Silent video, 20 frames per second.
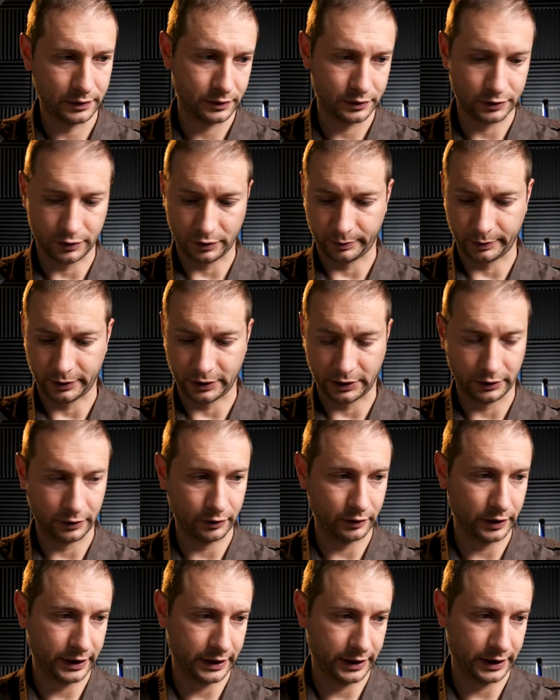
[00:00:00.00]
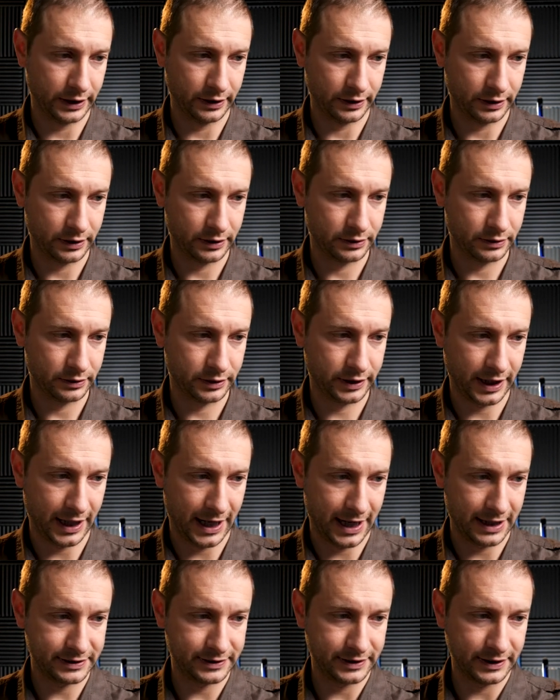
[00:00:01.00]
So I'm gonna go ahead and
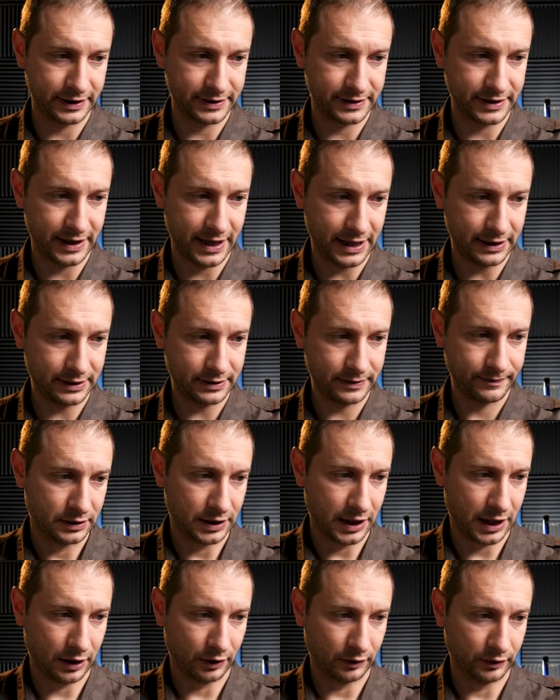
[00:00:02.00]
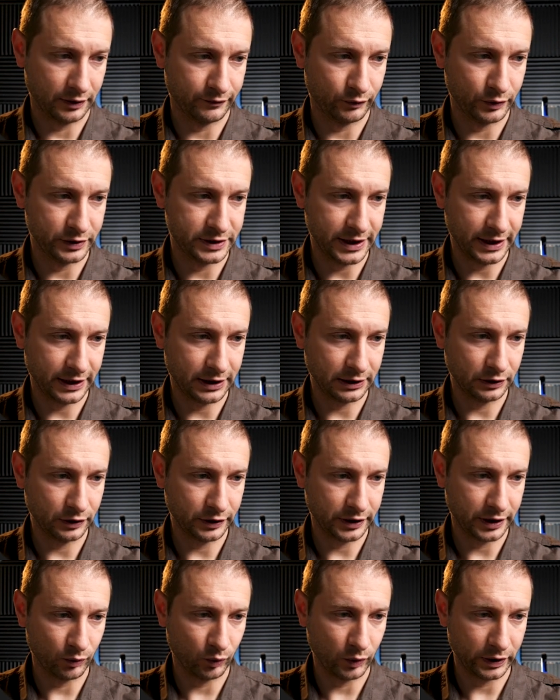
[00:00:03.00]
cast it as that. Now, if we take a
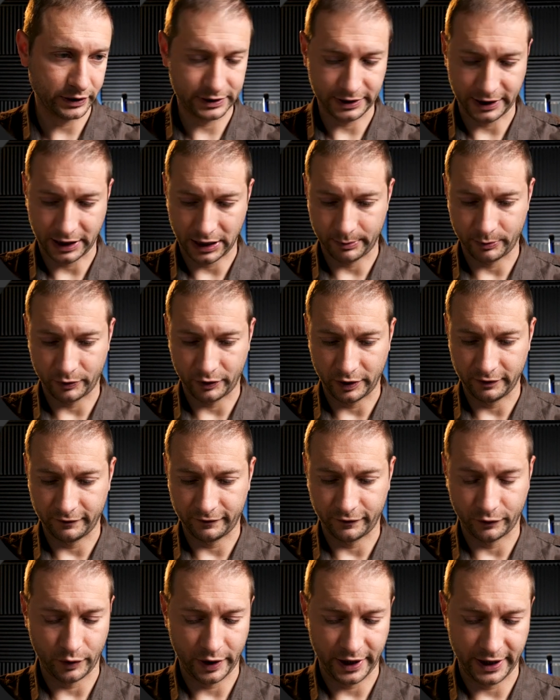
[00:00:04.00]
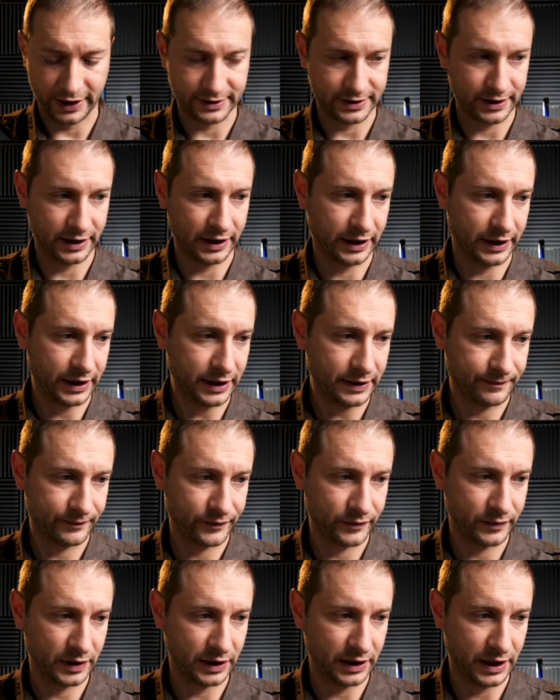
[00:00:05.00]
look at what timer info has on it,
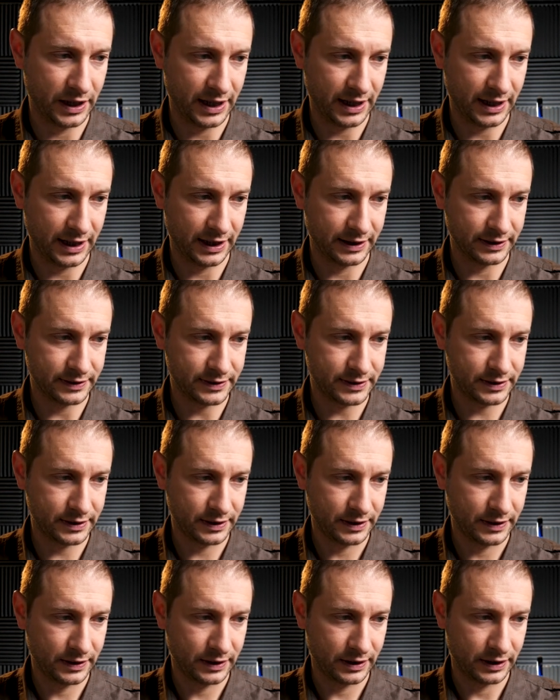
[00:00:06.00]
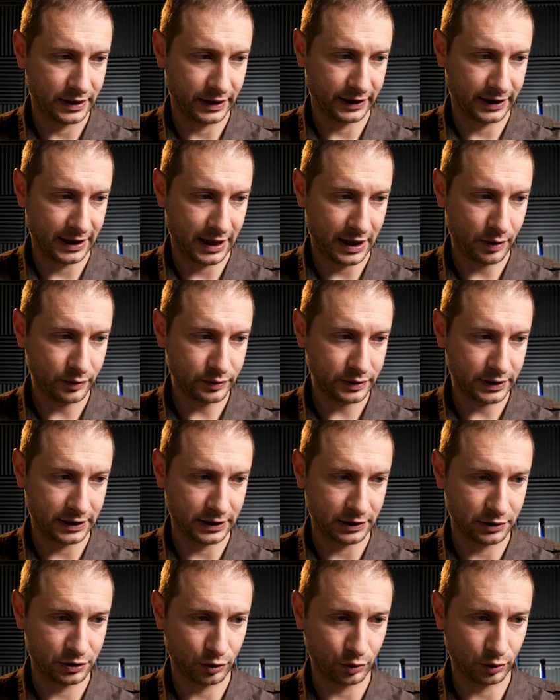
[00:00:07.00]
it has a count
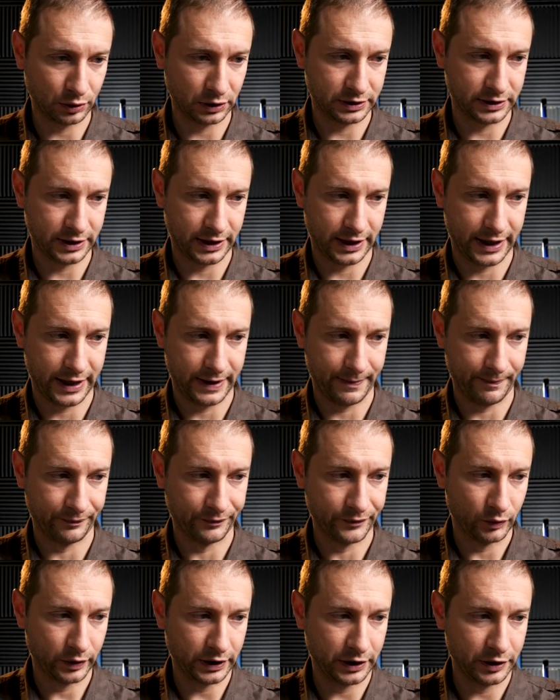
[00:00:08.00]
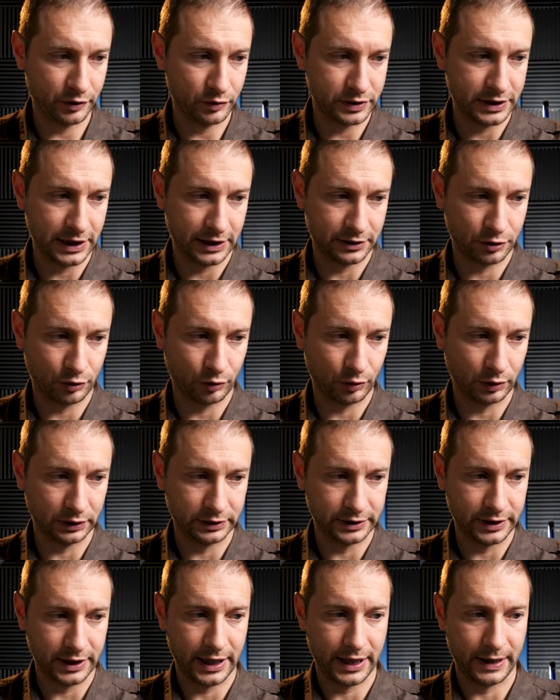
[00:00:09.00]
and a total time. We're gonna use that
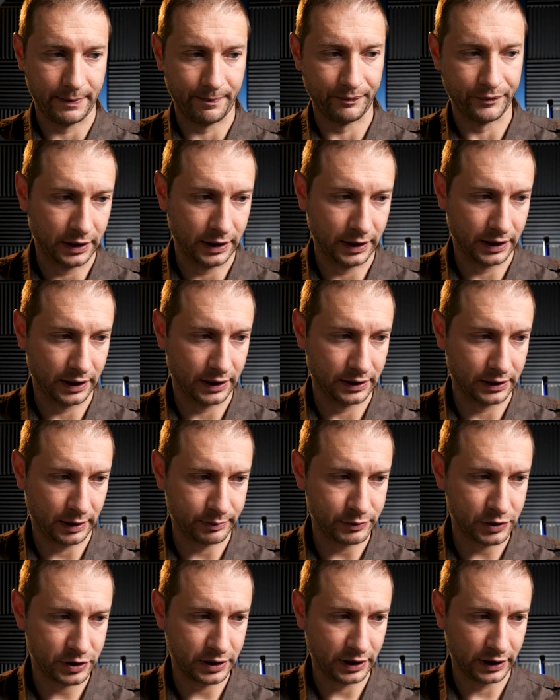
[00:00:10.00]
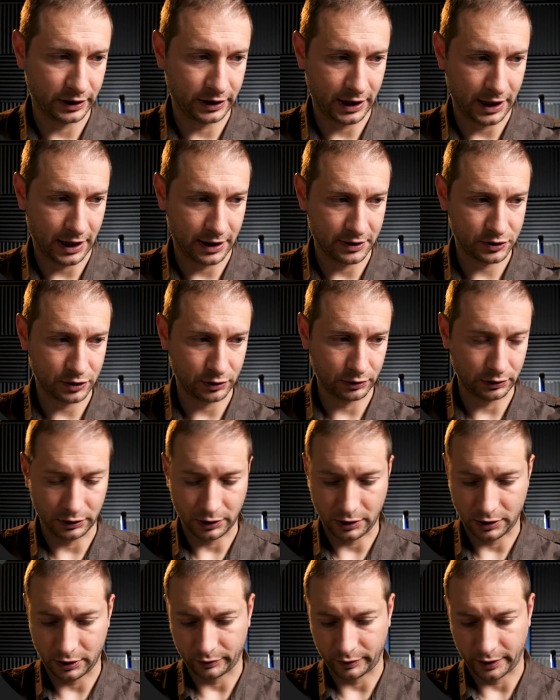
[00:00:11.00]
total time, and I'm just gonna console
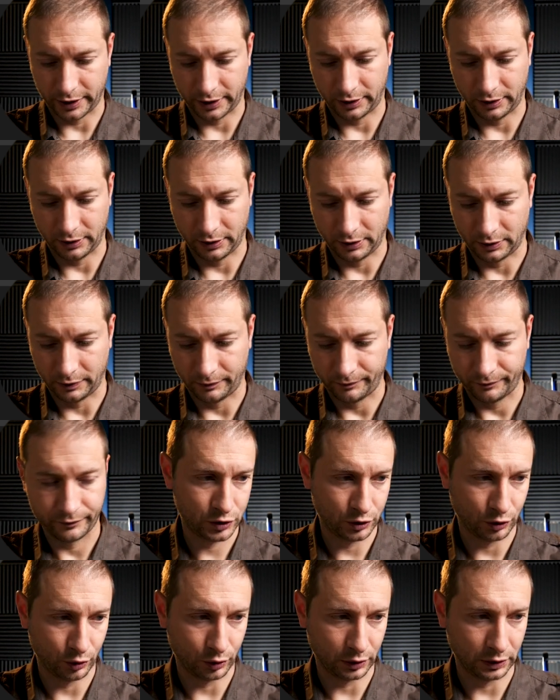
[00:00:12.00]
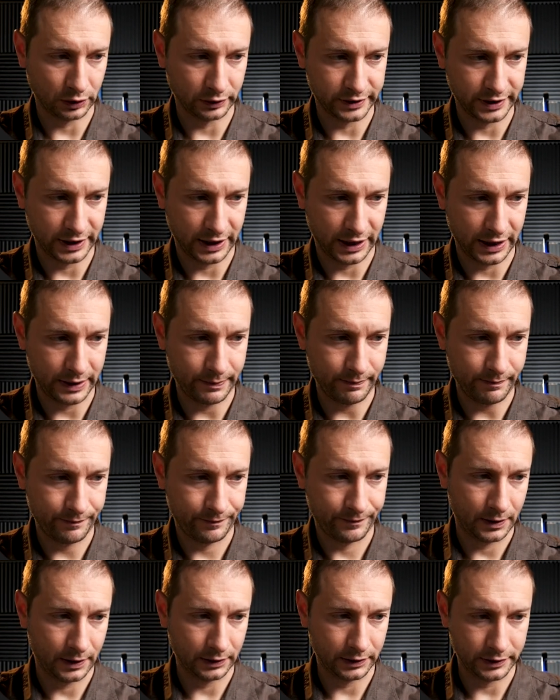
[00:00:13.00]
log right here, total time,
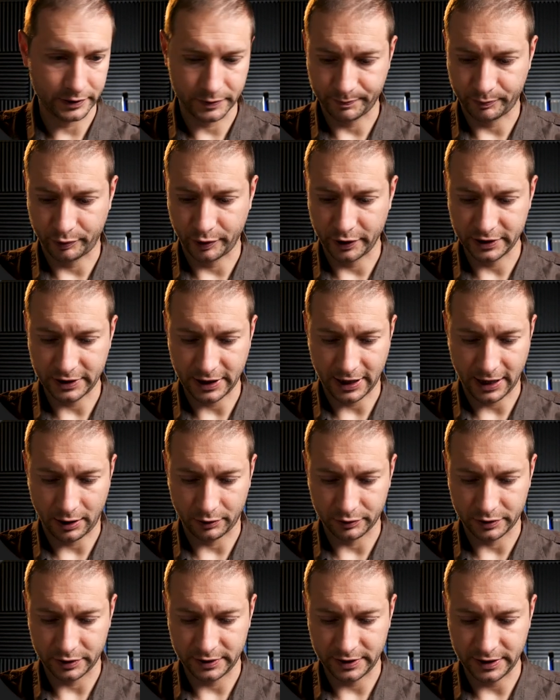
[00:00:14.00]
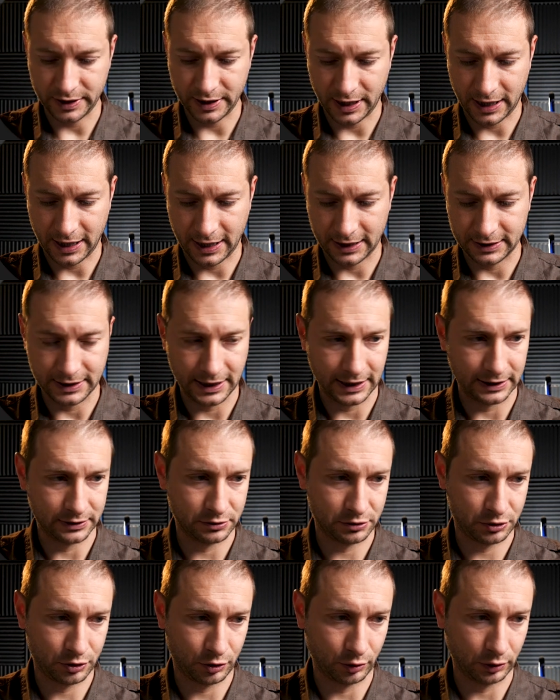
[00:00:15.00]
and let's print out
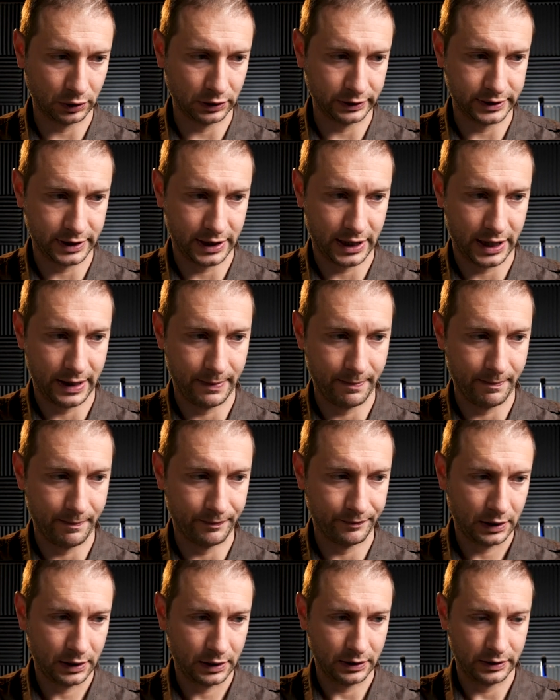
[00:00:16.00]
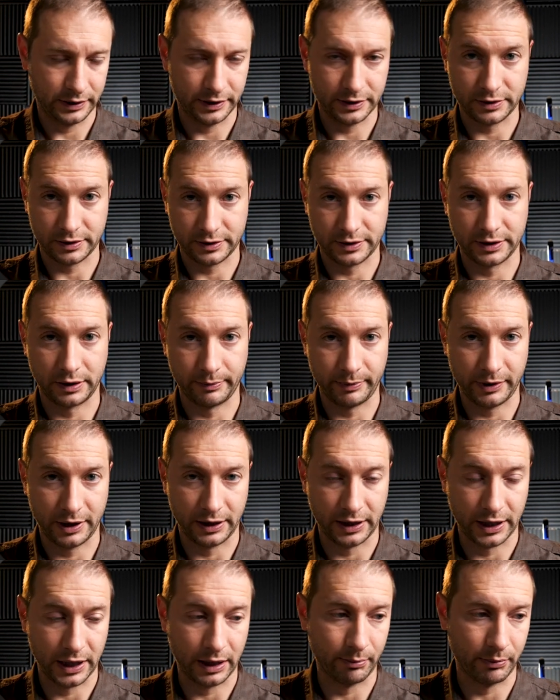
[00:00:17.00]
ti.totalTime. This is gonna be
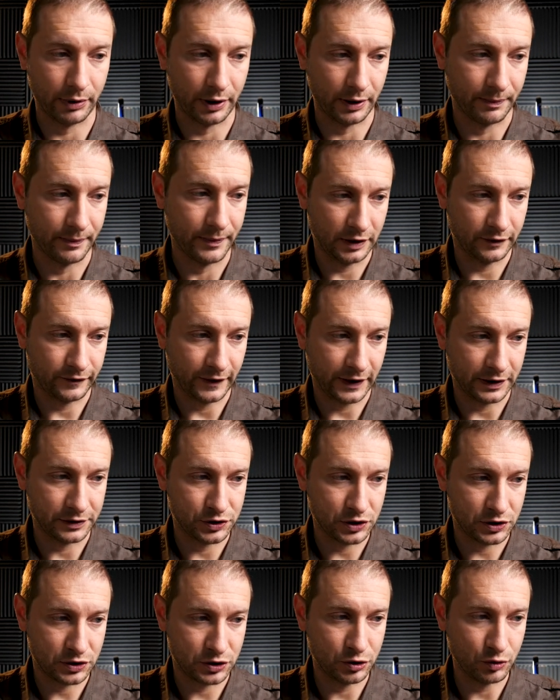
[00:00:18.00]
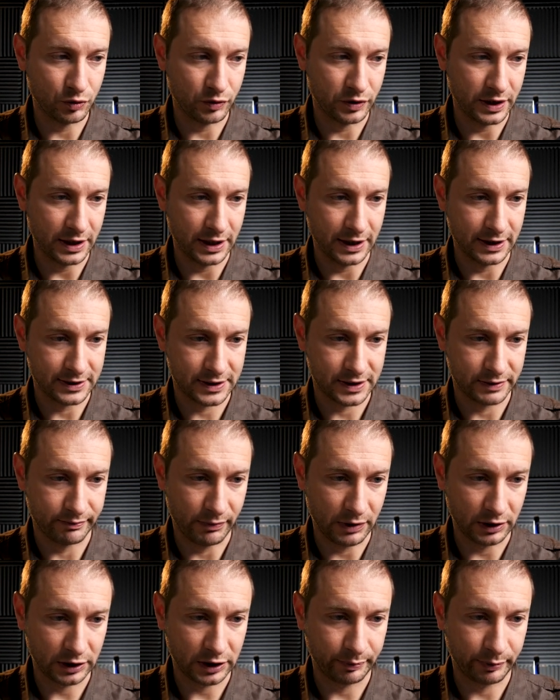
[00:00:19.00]
a number. If I just do this,
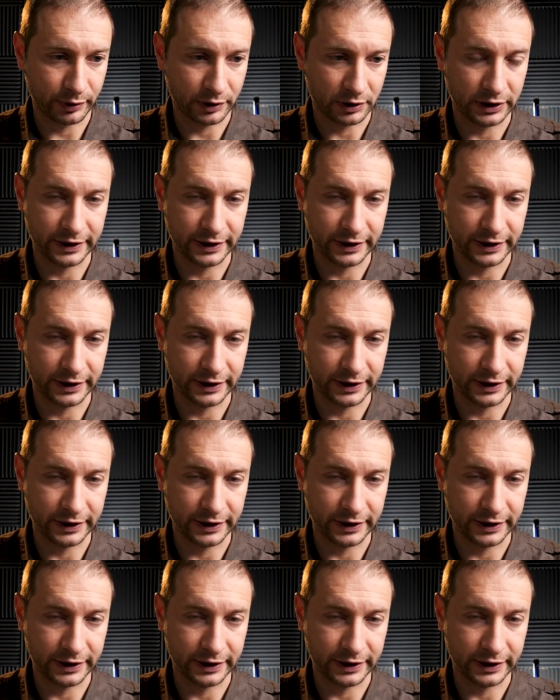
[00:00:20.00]
multiple